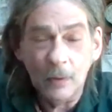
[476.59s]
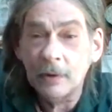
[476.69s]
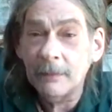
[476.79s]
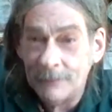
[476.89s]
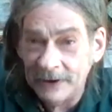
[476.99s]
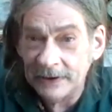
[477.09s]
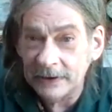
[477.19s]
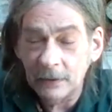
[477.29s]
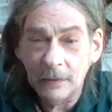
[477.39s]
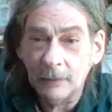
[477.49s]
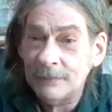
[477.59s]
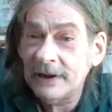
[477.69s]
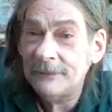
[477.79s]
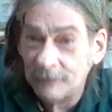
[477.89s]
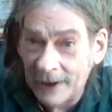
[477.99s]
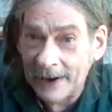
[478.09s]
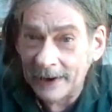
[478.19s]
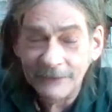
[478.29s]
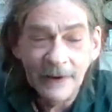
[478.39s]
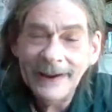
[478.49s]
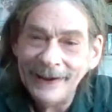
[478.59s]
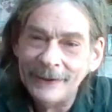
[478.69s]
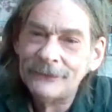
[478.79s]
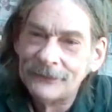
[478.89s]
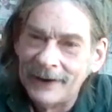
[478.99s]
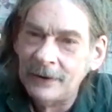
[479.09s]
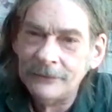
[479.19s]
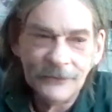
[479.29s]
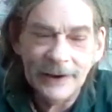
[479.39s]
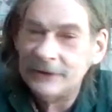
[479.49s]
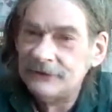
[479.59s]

or a B or B flat, it sounds